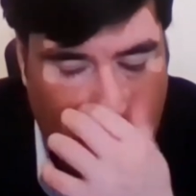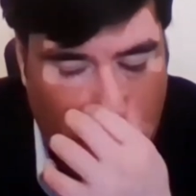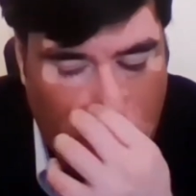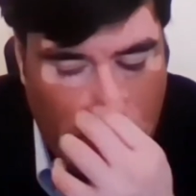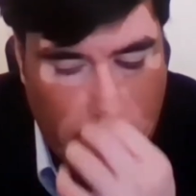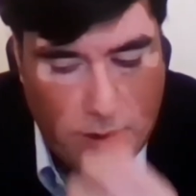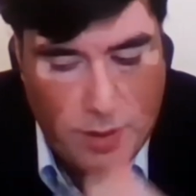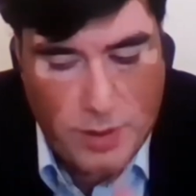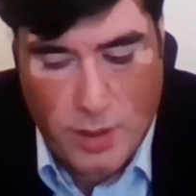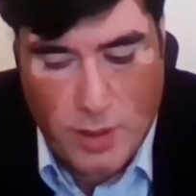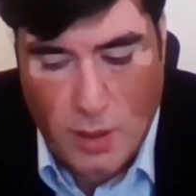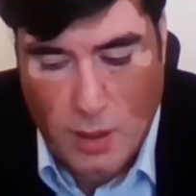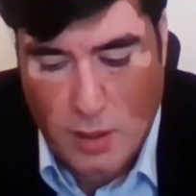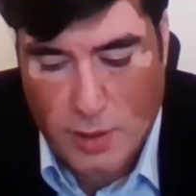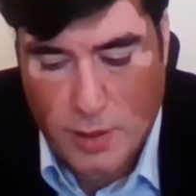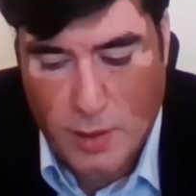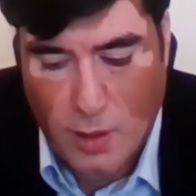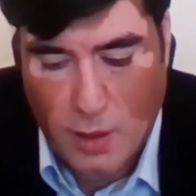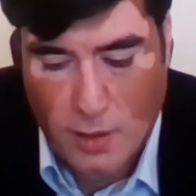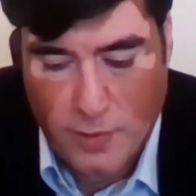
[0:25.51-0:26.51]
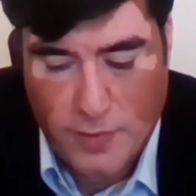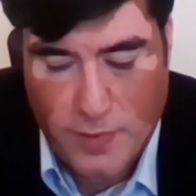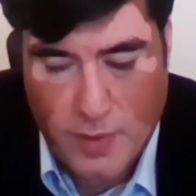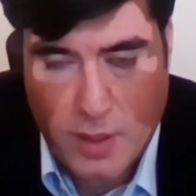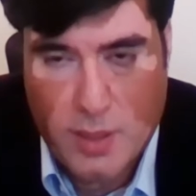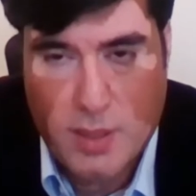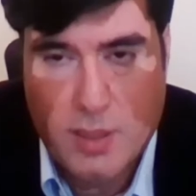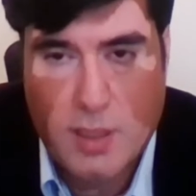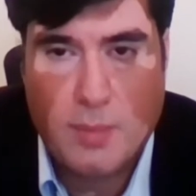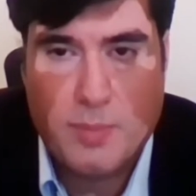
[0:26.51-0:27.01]
are a result of
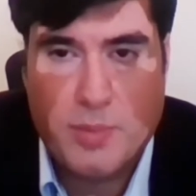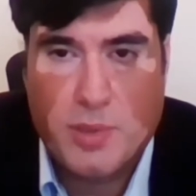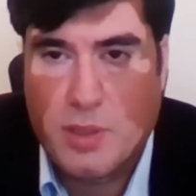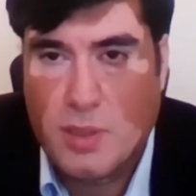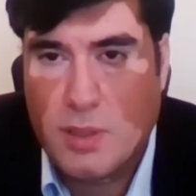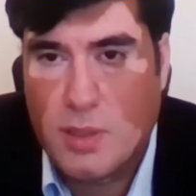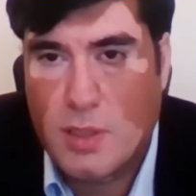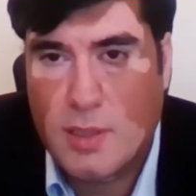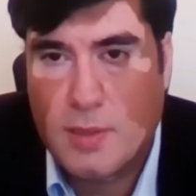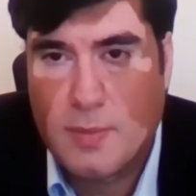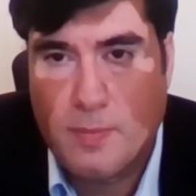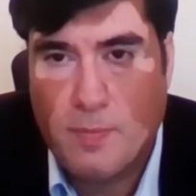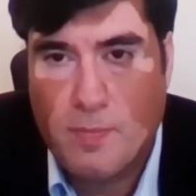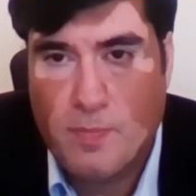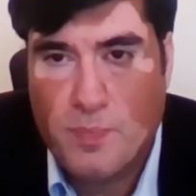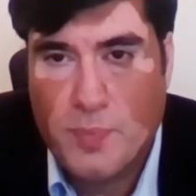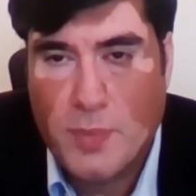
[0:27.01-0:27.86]
assumptions.